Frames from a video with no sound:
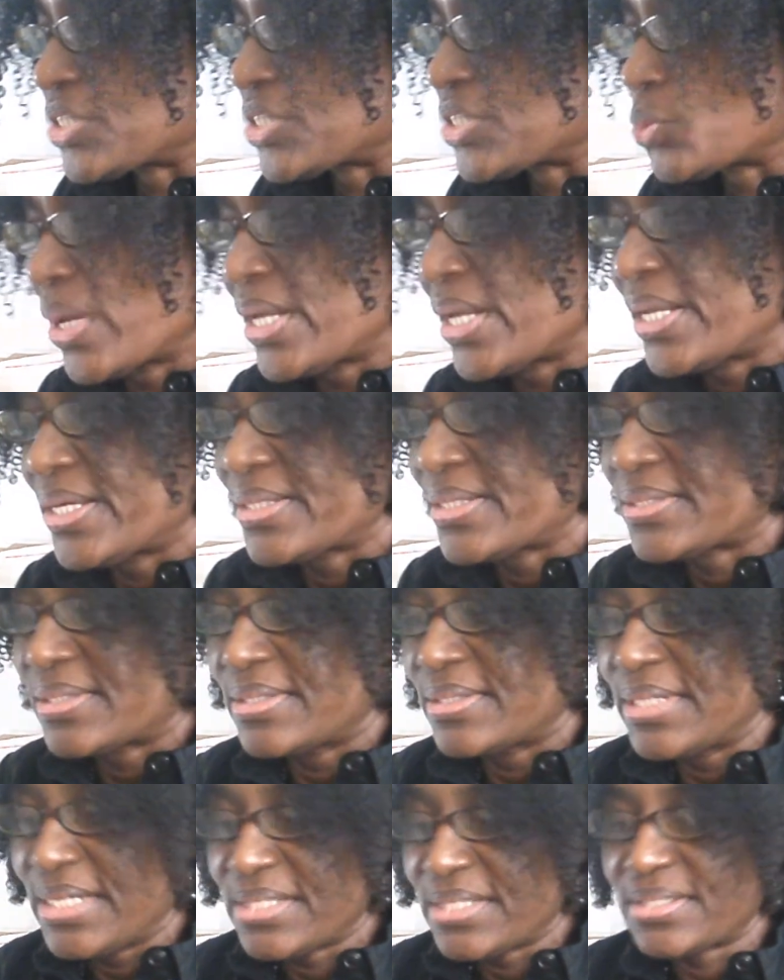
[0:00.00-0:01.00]
well as
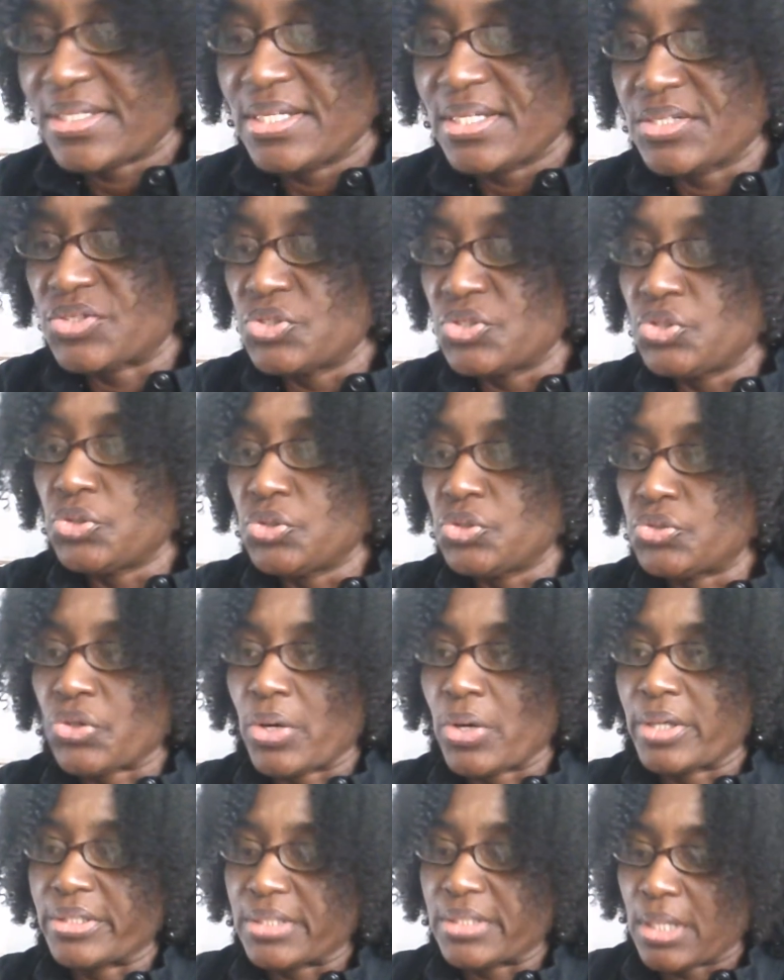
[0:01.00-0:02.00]
this is new to
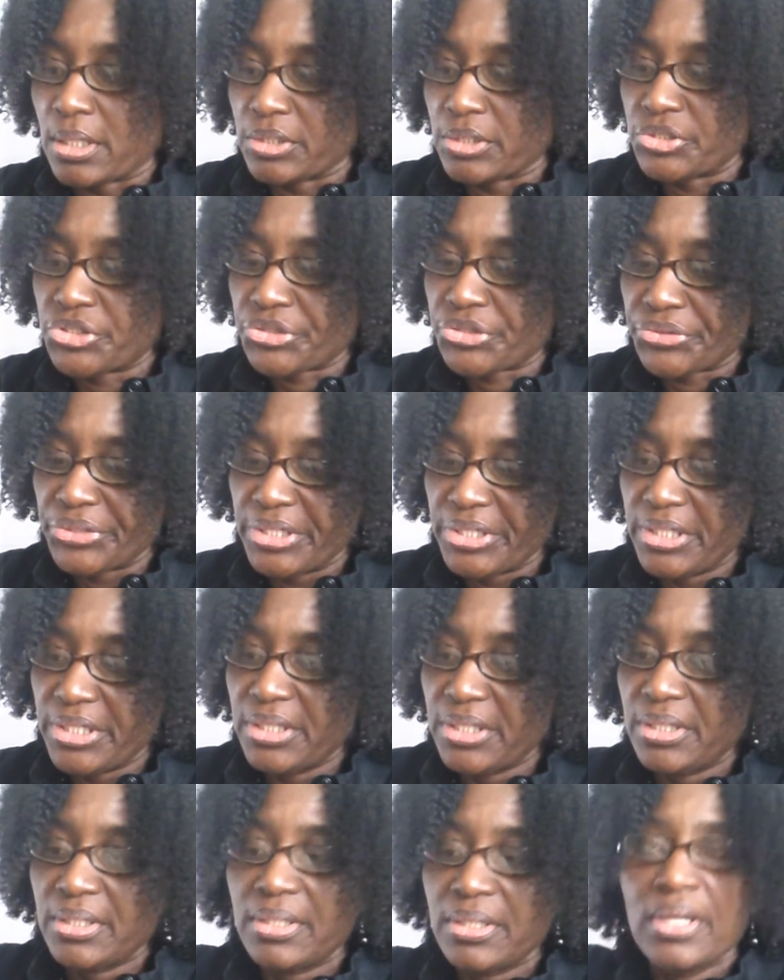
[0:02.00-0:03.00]
our Dollar Tree.
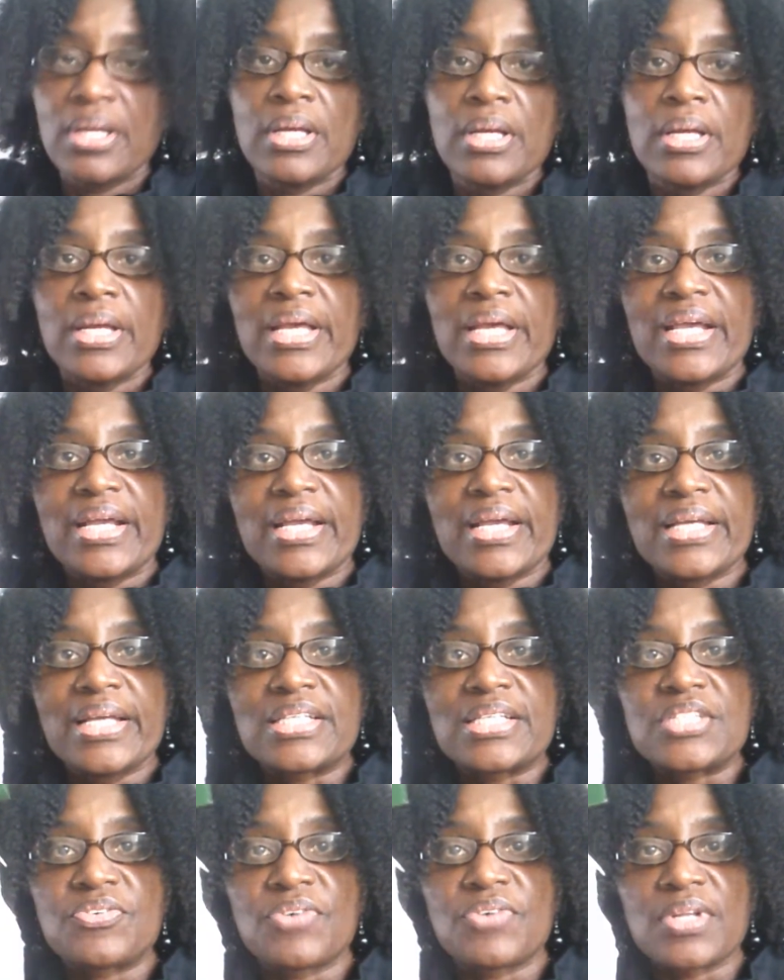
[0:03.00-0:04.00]

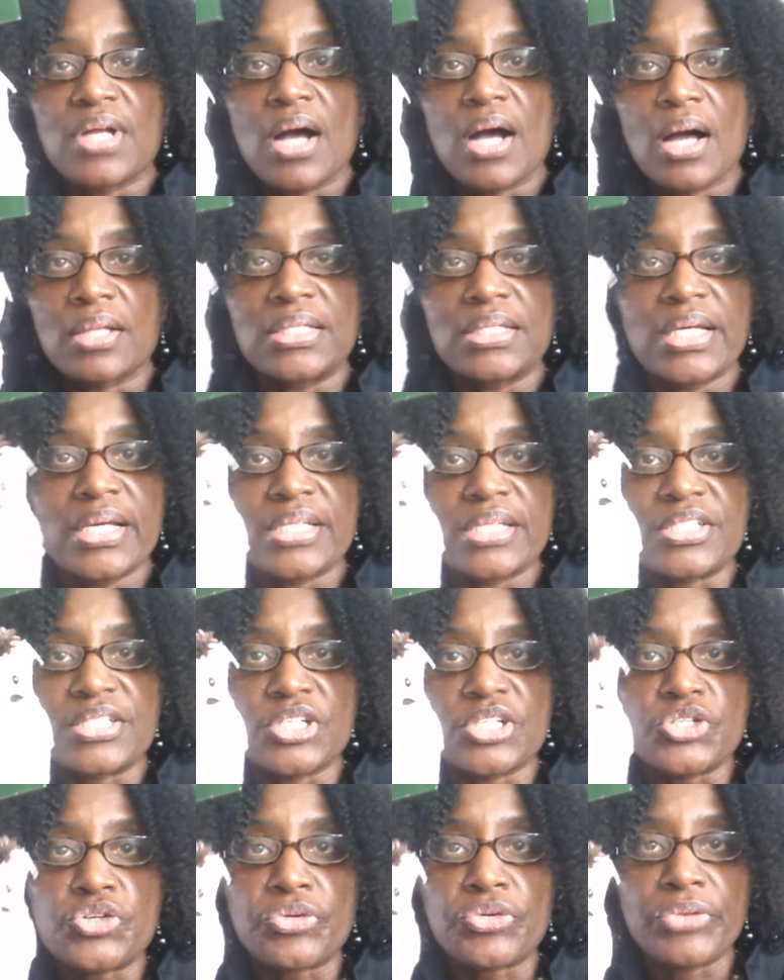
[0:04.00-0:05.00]
It's for the holiday. It's a
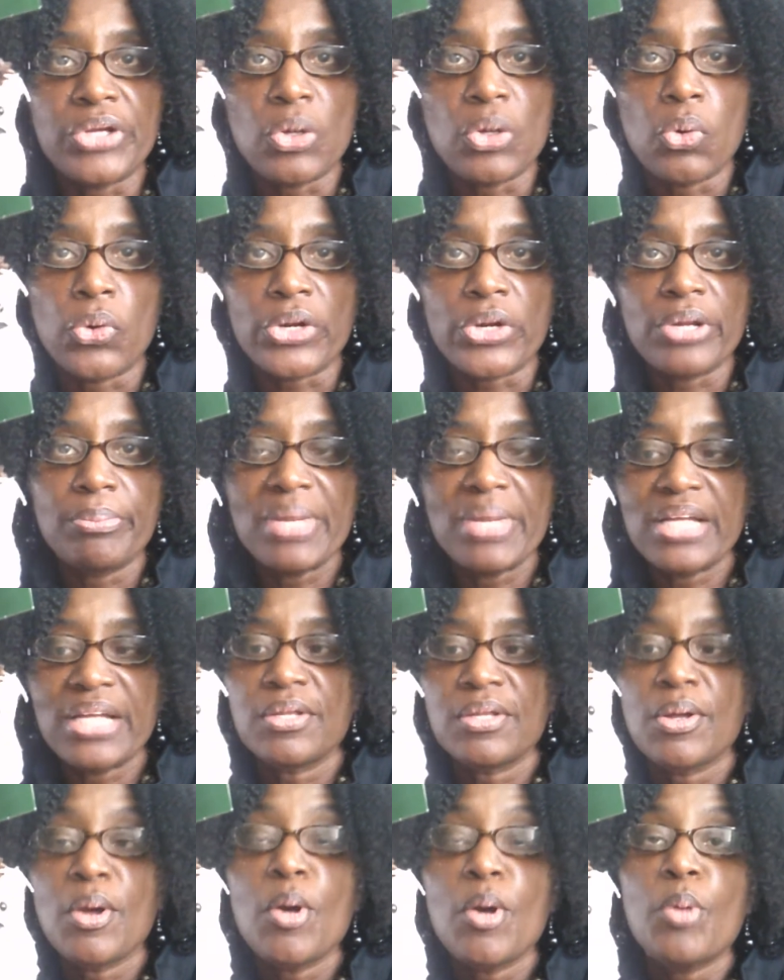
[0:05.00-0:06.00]
tree ornament,
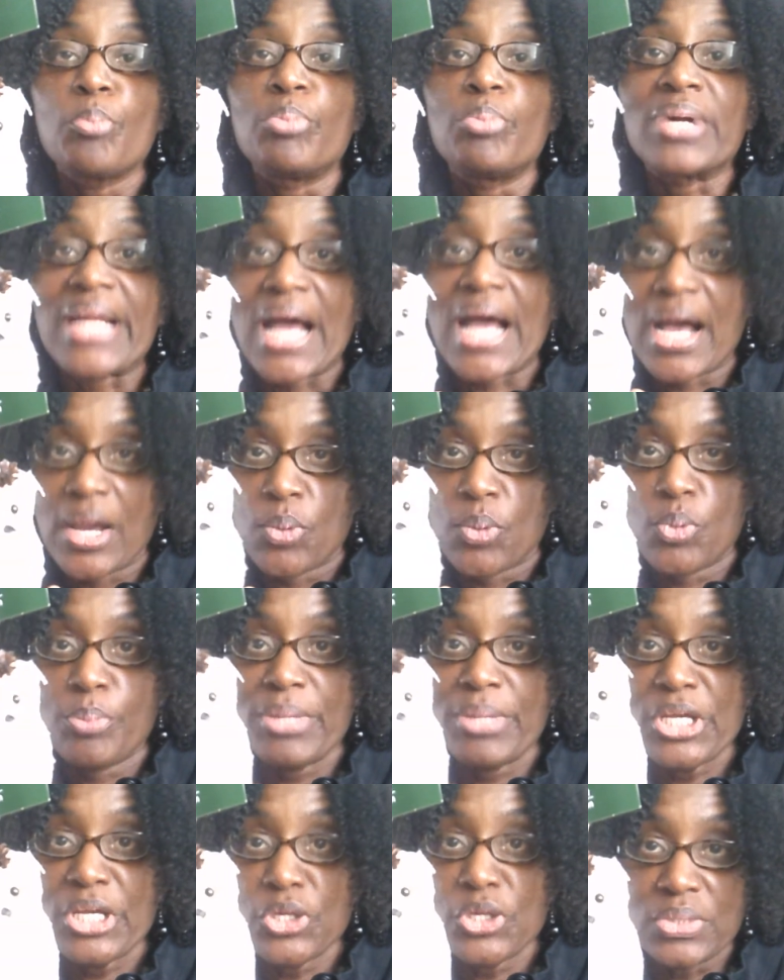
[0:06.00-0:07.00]
but I will
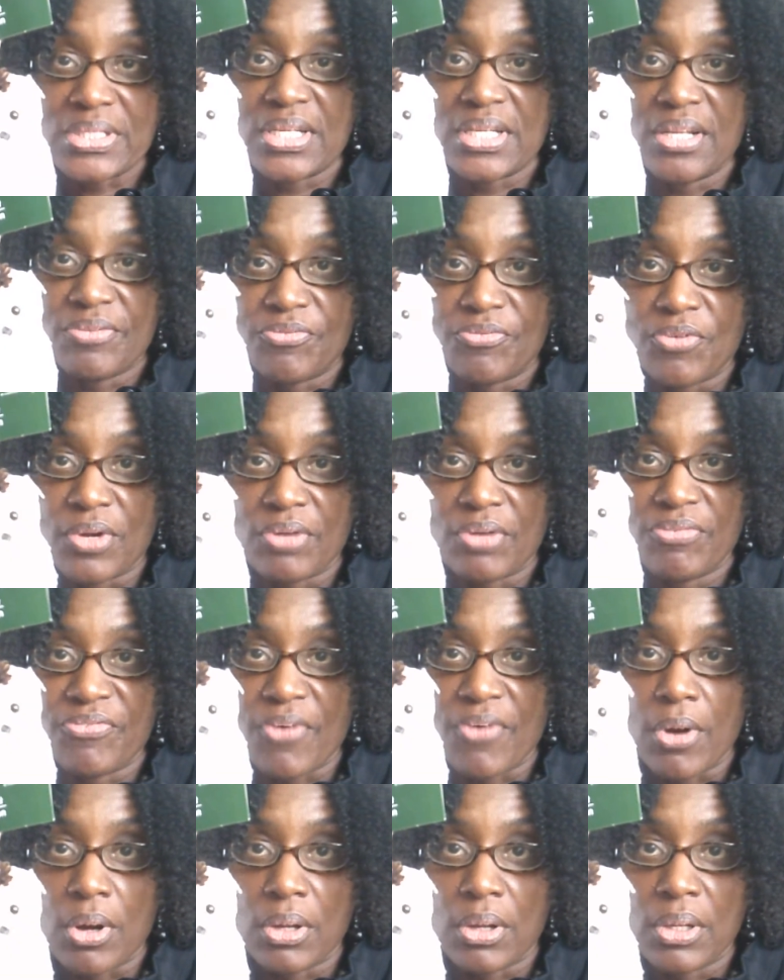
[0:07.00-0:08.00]
be using it for the
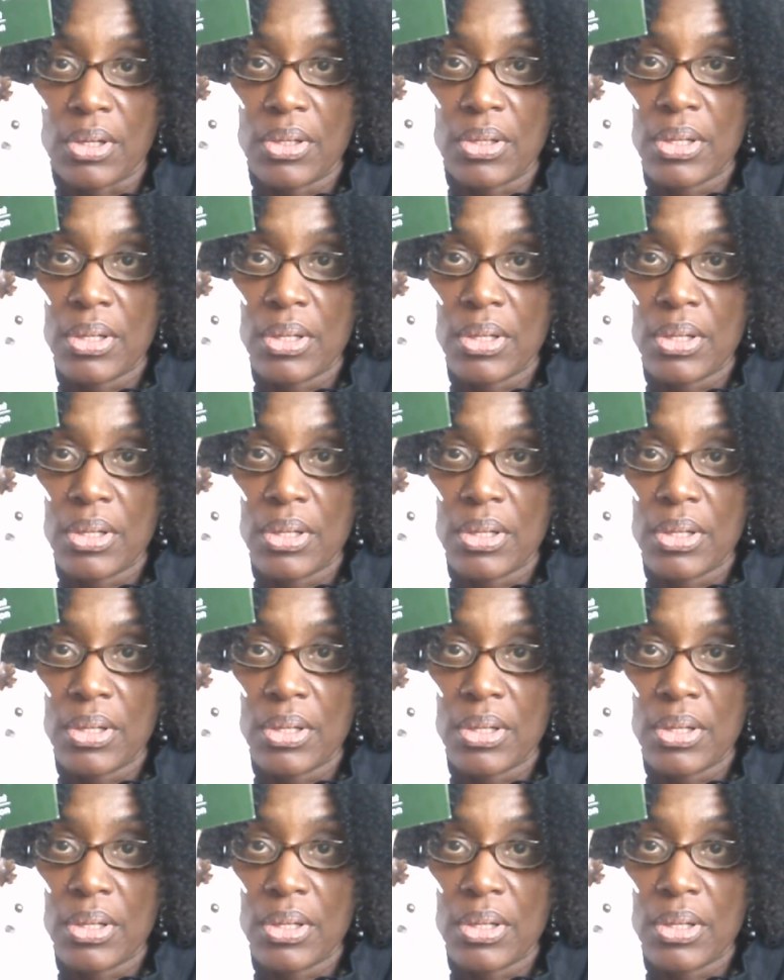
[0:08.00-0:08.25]
fall.